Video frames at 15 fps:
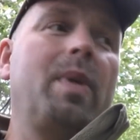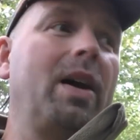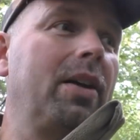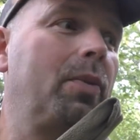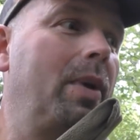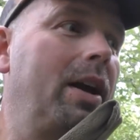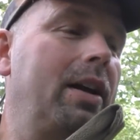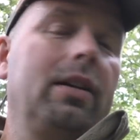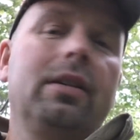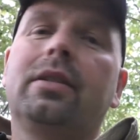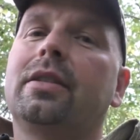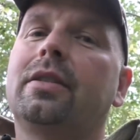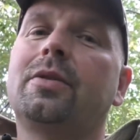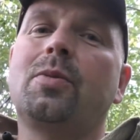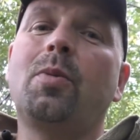path well,
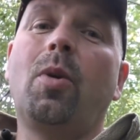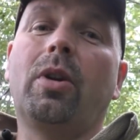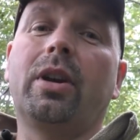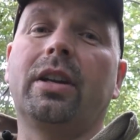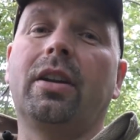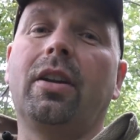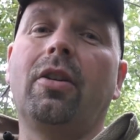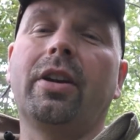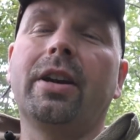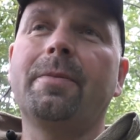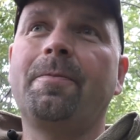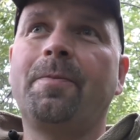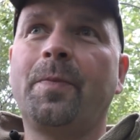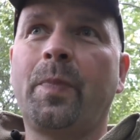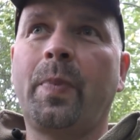I was walking along it.
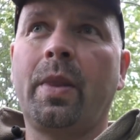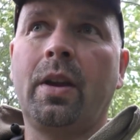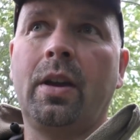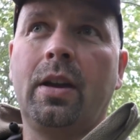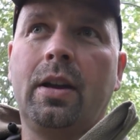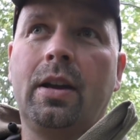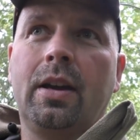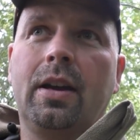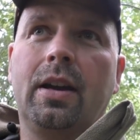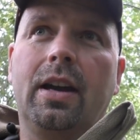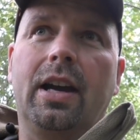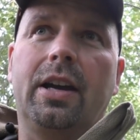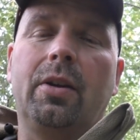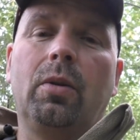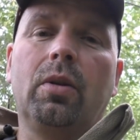
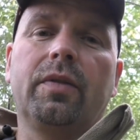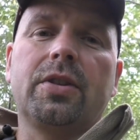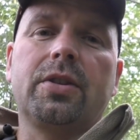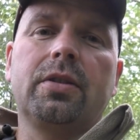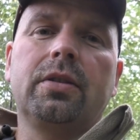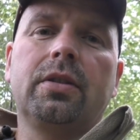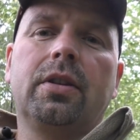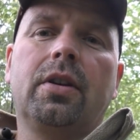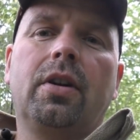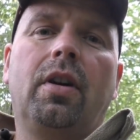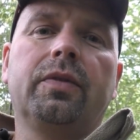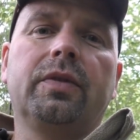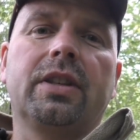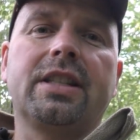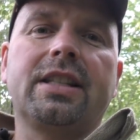And all of a sudden,
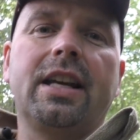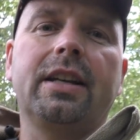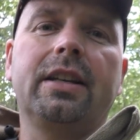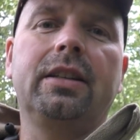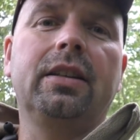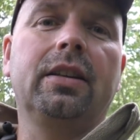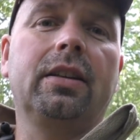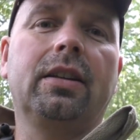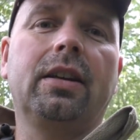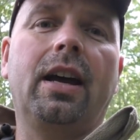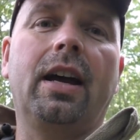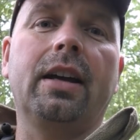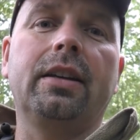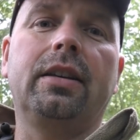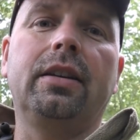off to the side,
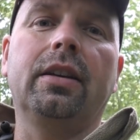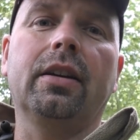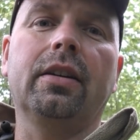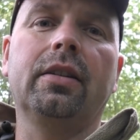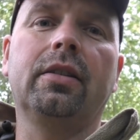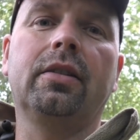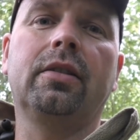I hear...